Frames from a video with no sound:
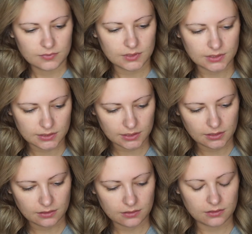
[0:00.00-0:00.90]
Let's see.
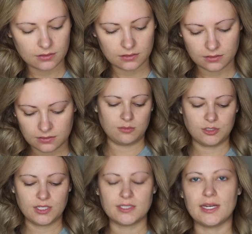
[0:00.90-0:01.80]
I'm
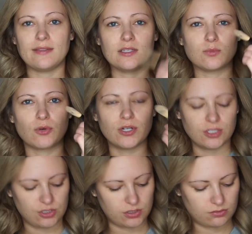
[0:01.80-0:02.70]
just going to take this
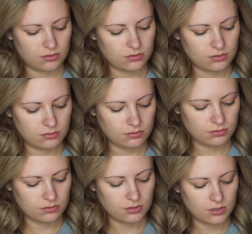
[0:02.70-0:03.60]
brush and
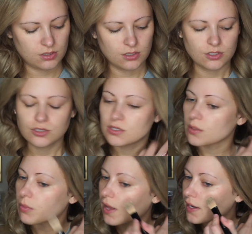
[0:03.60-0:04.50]
just
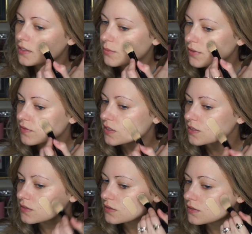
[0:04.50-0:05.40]
apply it to my
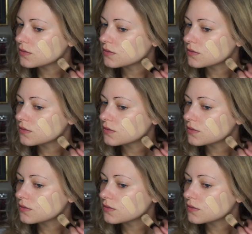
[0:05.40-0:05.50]
face.